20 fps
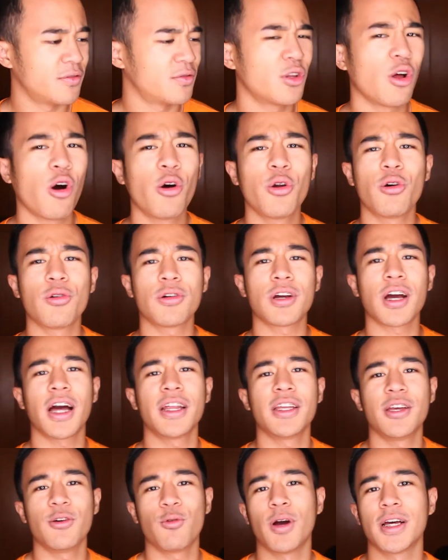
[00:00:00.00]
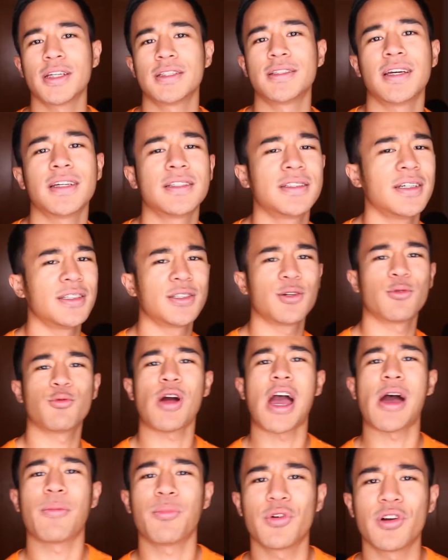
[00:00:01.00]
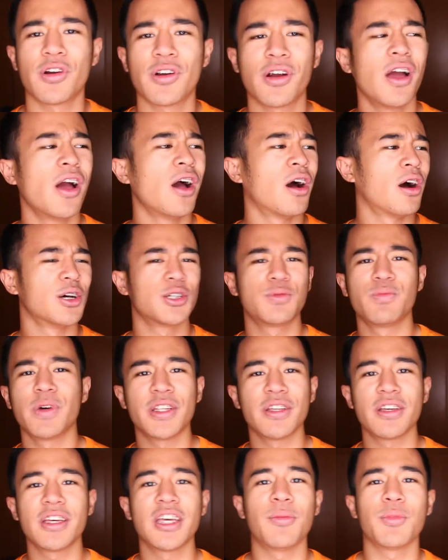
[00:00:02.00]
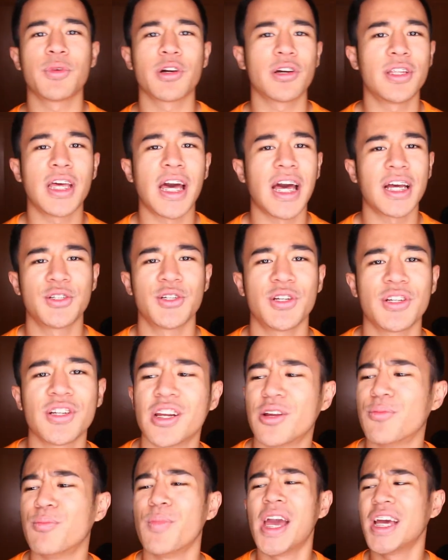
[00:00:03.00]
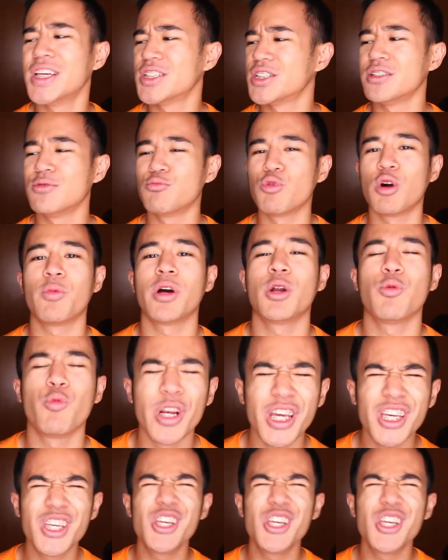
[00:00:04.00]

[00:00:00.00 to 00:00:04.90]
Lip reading: If you don't know what Kanye West is, he's a rapper, husband to Kim Kardashian, an amazing woman with a